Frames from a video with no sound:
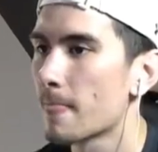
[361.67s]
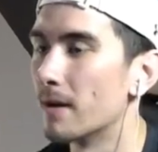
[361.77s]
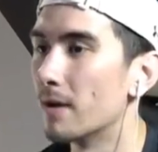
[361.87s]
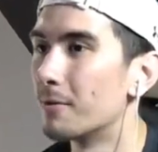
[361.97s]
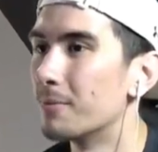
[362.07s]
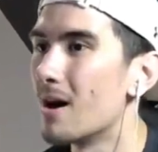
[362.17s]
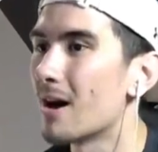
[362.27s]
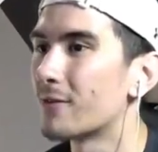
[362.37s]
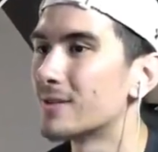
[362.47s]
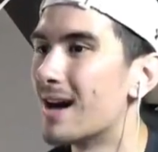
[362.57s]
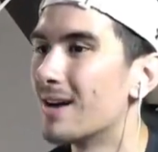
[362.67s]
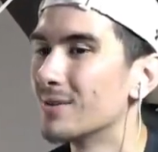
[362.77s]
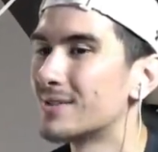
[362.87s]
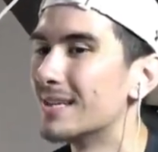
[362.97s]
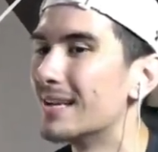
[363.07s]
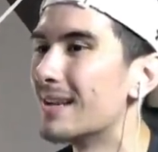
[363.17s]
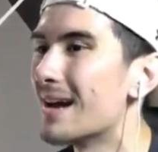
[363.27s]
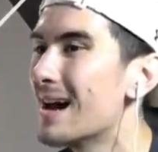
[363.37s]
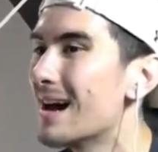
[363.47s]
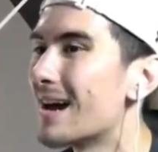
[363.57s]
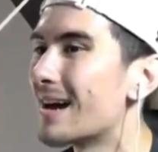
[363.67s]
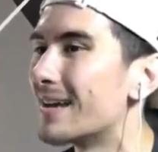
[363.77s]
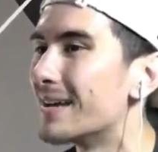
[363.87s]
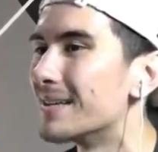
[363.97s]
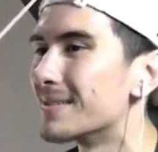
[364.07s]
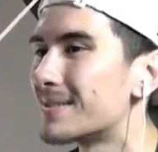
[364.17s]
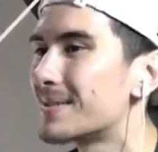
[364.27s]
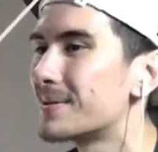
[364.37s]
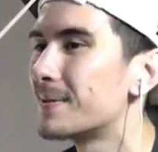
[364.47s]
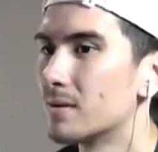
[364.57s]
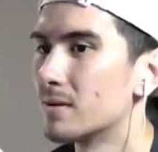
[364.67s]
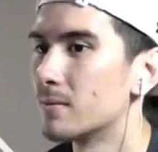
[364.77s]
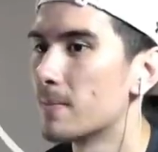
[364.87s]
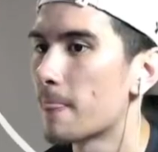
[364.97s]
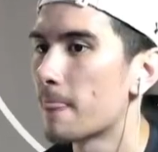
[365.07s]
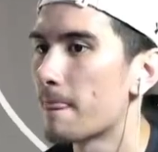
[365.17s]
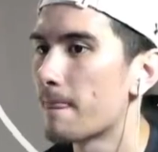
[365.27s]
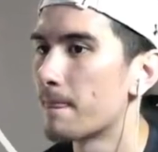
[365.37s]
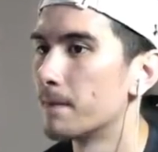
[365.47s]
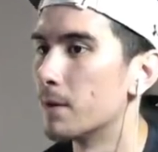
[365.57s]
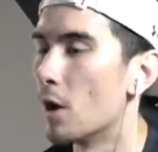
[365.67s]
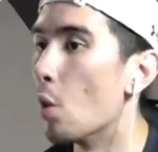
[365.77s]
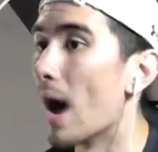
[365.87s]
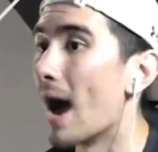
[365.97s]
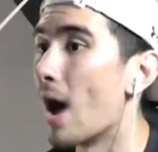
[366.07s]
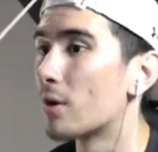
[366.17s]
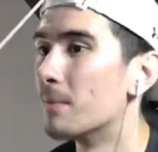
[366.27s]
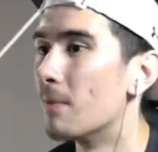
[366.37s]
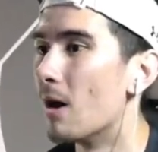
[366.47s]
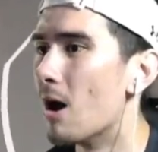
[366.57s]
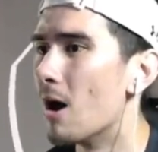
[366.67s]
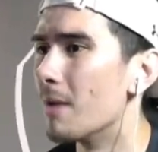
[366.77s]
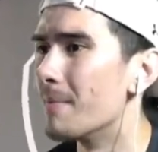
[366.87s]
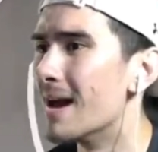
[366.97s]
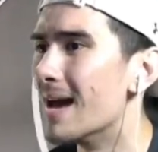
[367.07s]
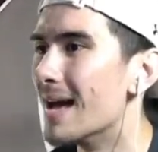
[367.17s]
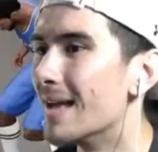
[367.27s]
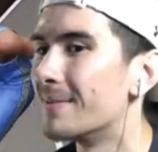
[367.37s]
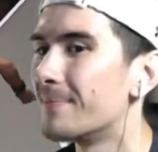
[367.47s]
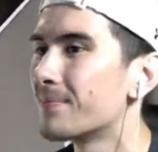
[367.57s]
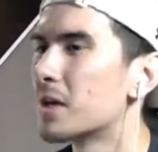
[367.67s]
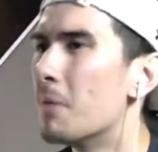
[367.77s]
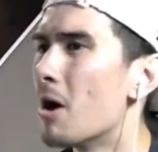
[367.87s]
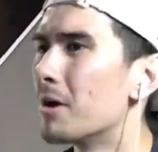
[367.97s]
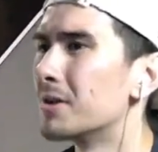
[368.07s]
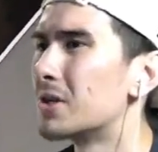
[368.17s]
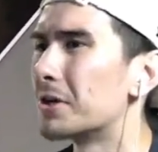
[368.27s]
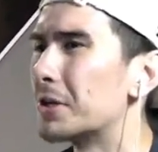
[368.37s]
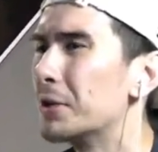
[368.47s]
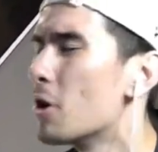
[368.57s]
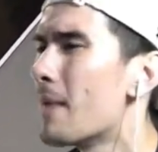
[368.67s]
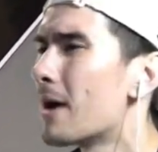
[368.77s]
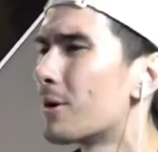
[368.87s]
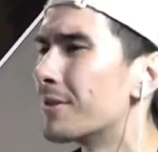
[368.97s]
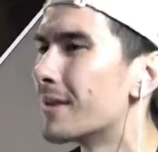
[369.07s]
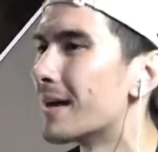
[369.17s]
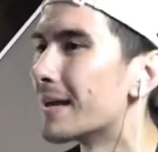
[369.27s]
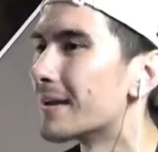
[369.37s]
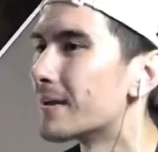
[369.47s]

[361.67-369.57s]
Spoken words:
Another block for Donaldson, nice. Oh wow, come on, man. Come on, Dirk, you know better than that.